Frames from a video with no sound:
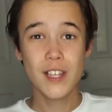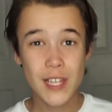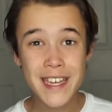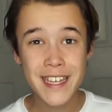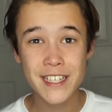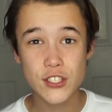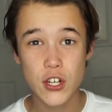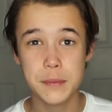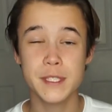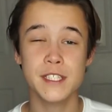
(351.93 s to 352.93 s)
Link in
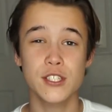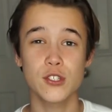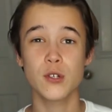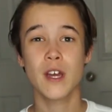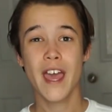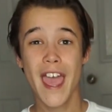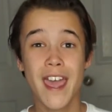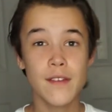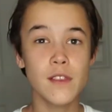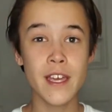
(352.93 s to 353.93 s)
description too,
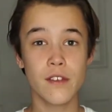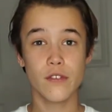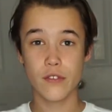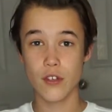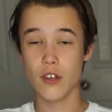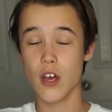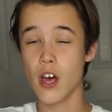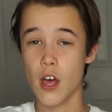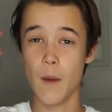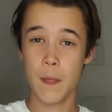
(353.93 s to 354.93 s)
and links to,
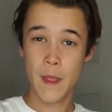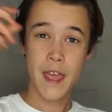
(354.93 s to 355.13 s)
uh,